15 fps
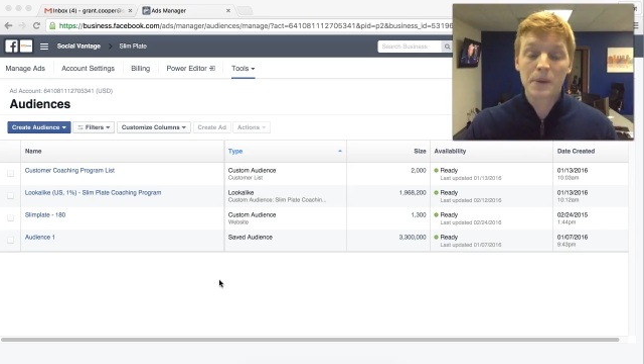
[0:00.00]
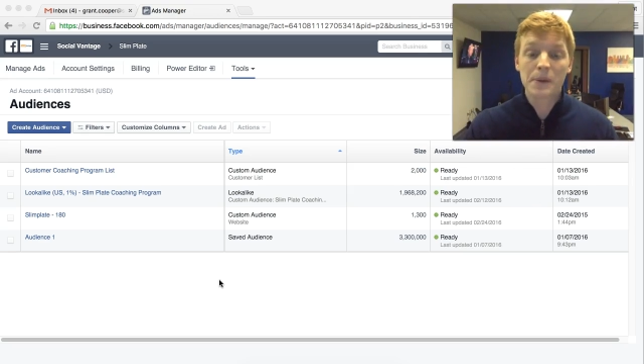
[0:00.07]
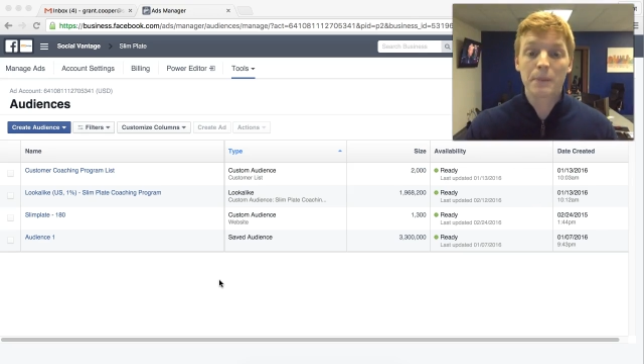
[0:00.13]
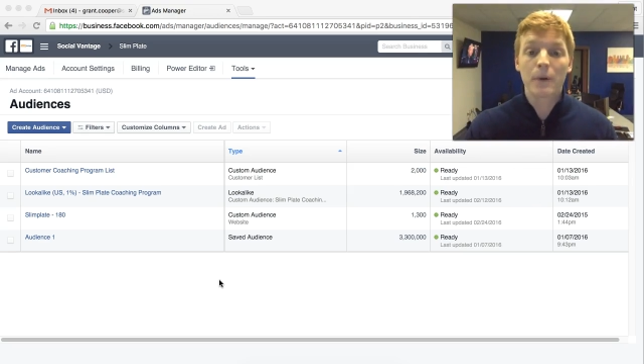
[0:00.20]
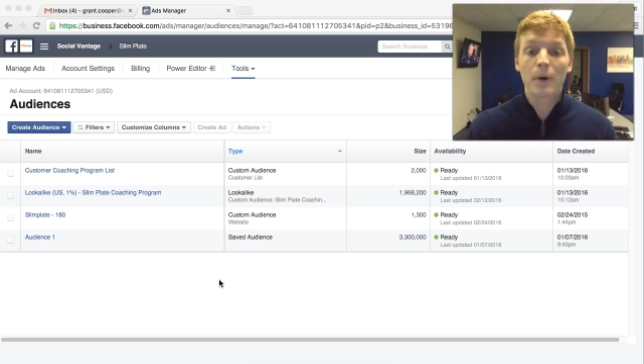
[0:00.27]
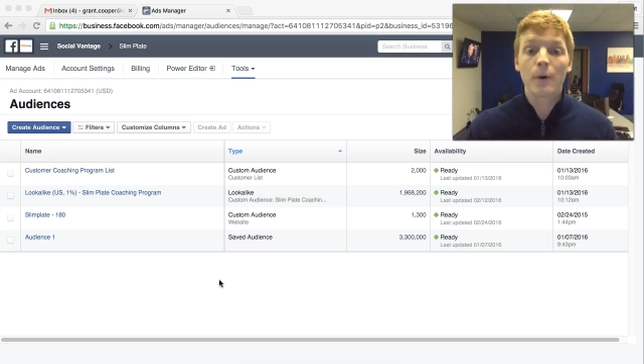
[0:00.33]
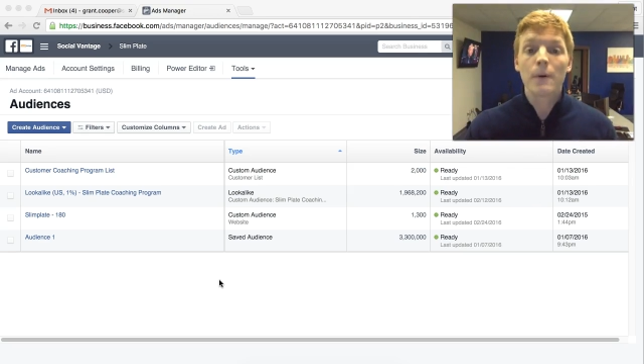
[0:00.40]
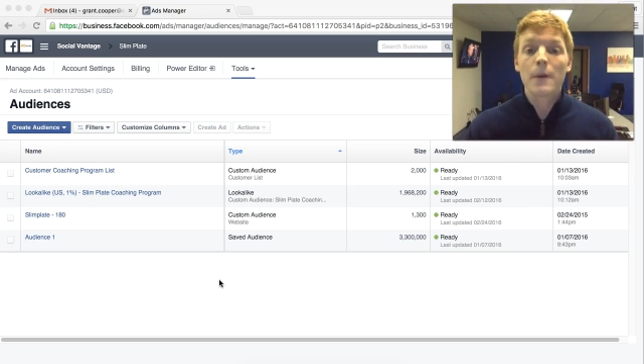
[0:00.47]

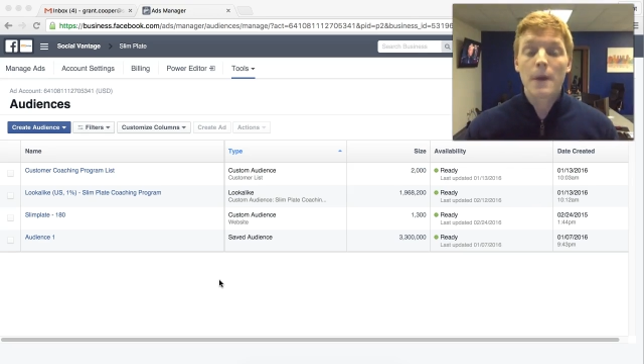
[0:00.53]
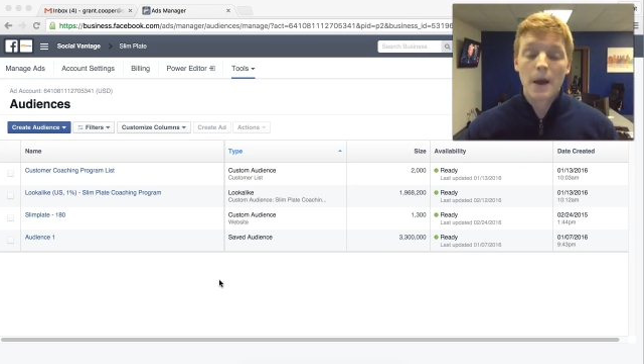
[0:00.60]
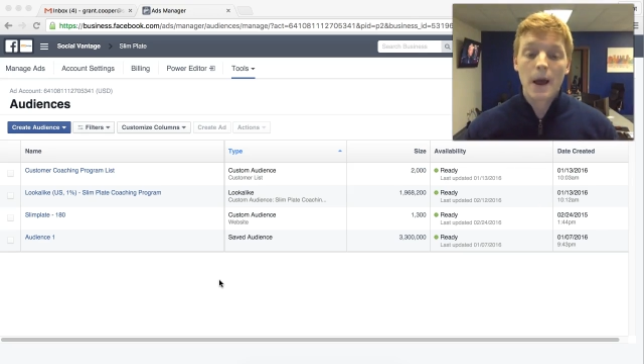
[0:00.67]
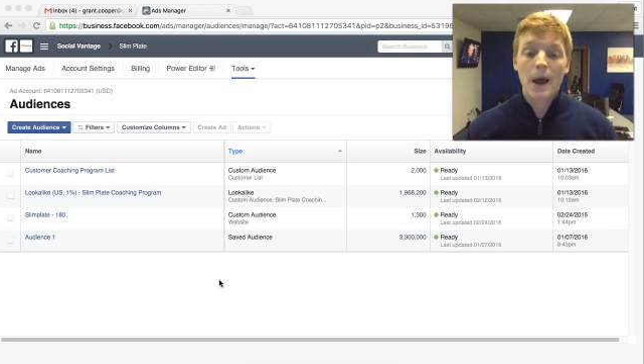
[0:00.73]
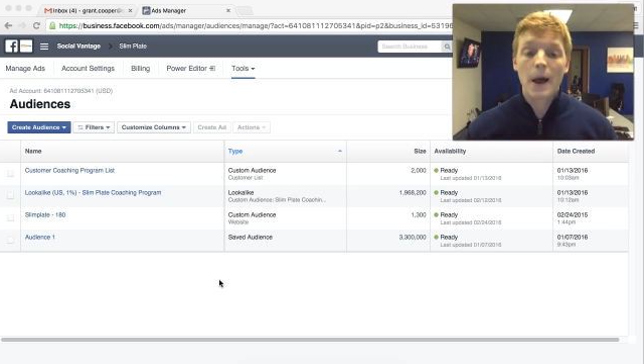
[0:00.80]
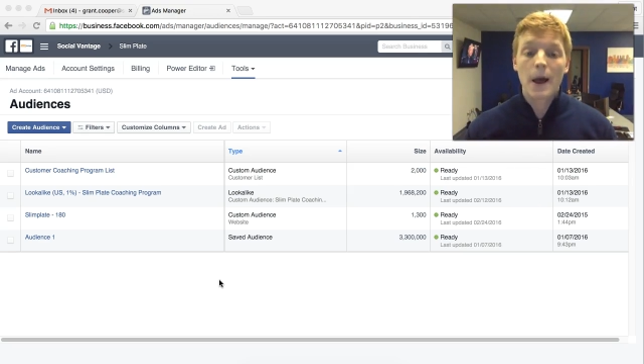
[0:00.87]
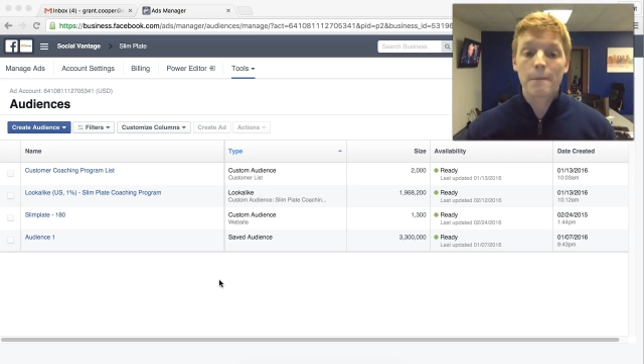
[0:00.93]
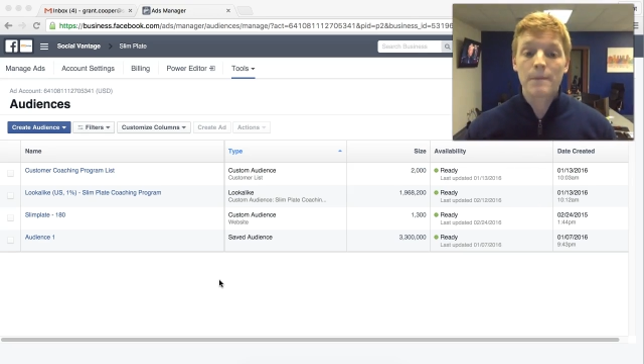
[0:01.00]
people,
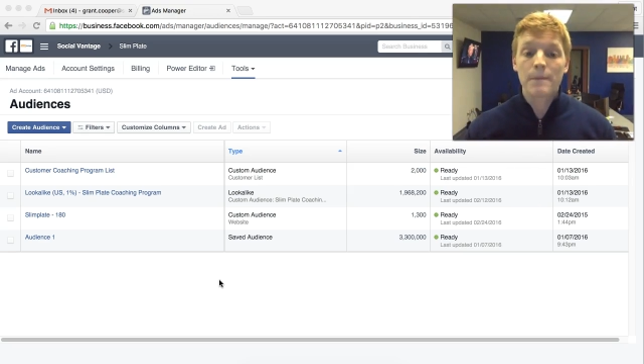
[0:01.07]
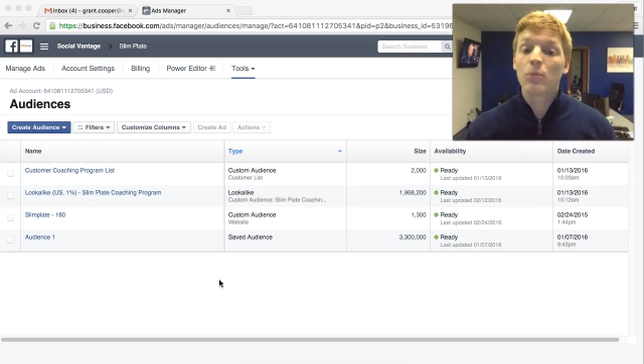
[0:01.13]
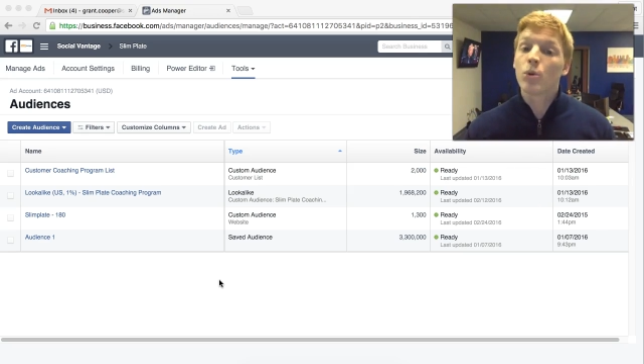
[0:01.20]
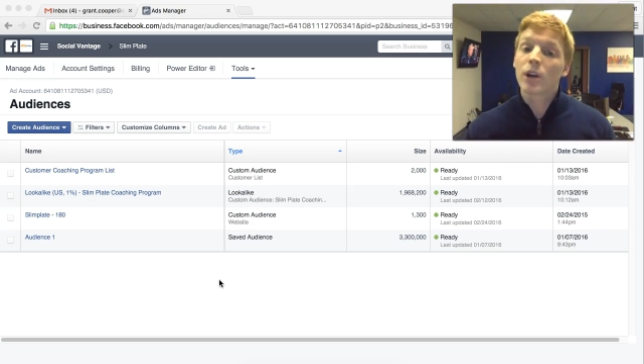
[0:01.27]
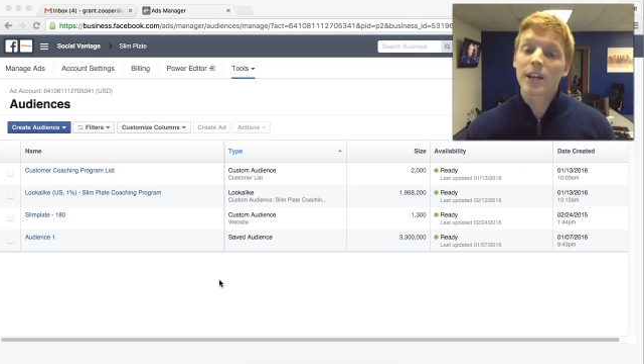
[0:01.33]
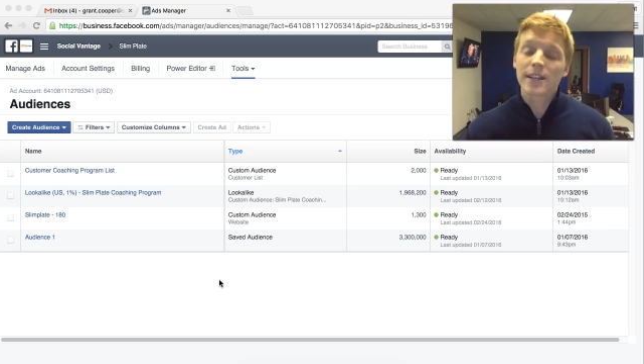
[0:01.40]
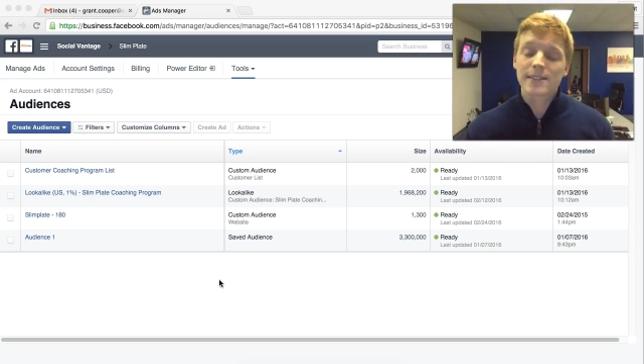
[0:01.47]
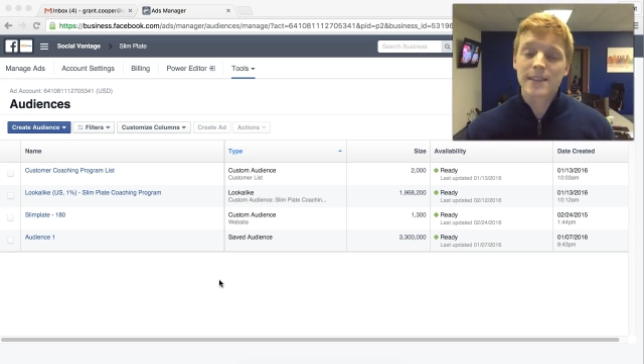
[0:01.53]
and
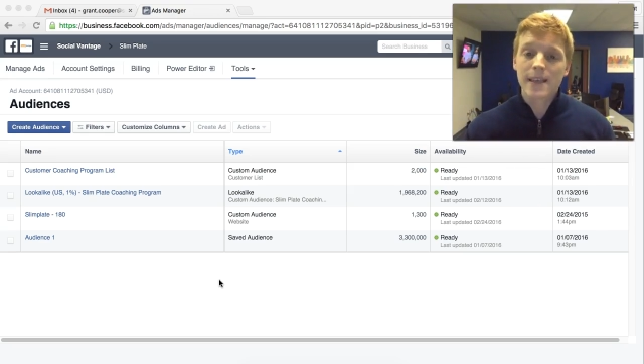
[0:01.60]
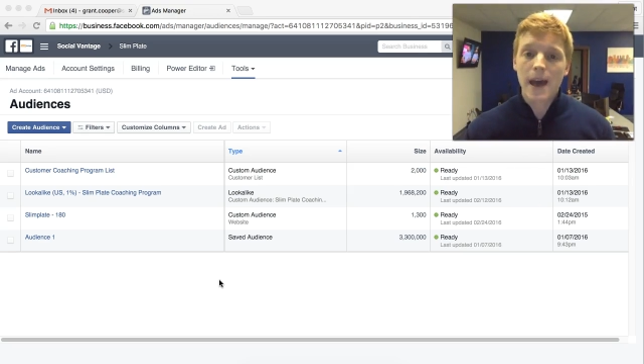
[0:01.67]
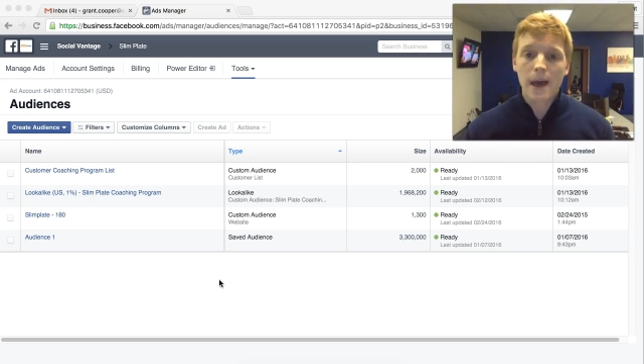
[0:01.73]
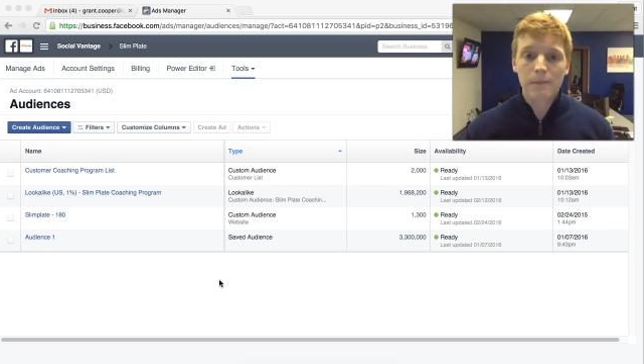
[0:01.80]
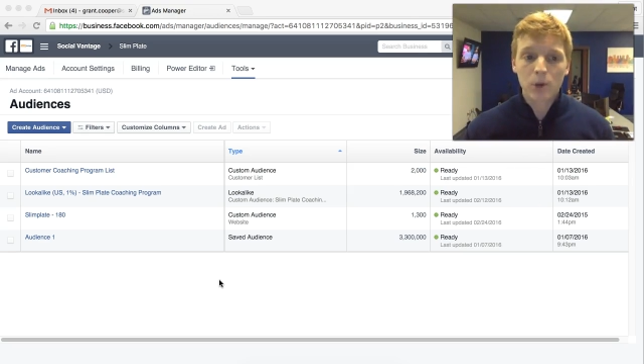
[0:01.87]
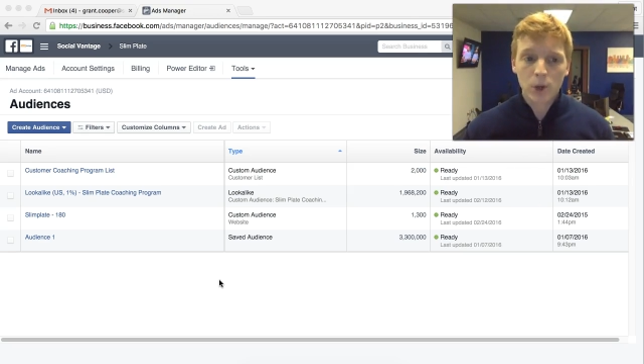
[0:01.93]
we'll get into that.